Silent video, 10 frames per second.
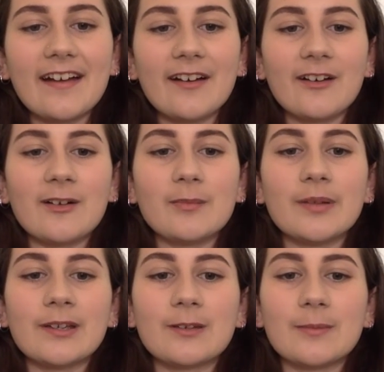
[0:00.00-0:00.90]

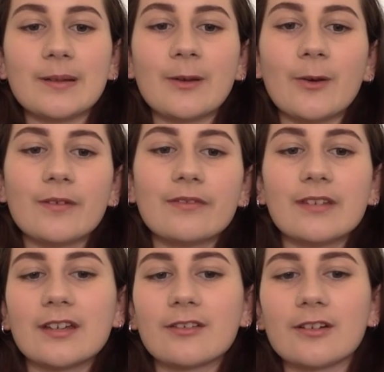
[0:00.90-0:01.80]
But you can be
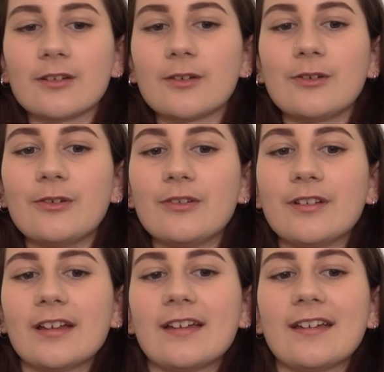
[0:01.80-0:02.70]
overly critical
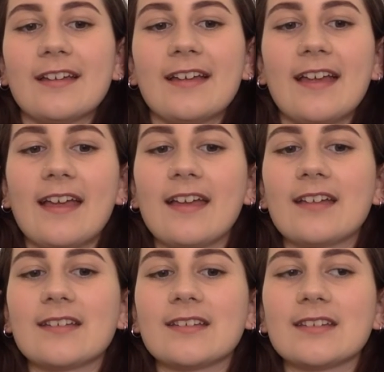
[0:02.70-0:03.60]

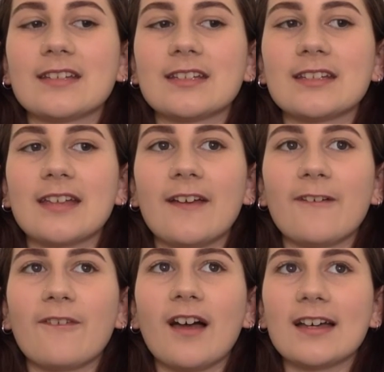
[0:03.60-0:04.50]
and
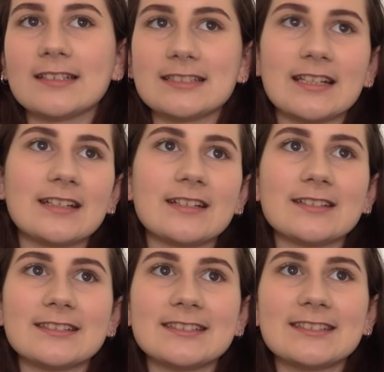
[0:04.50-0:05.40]
have high
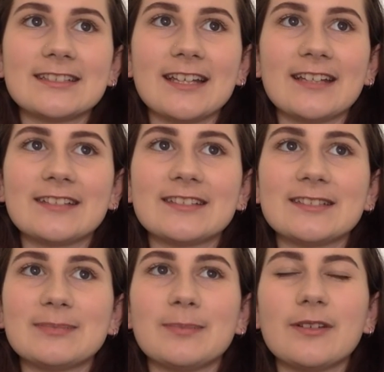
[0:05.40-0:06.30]
standards and
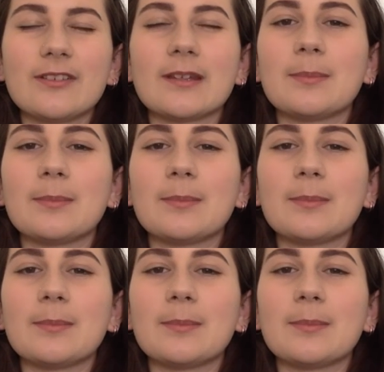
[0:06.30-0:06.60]
be really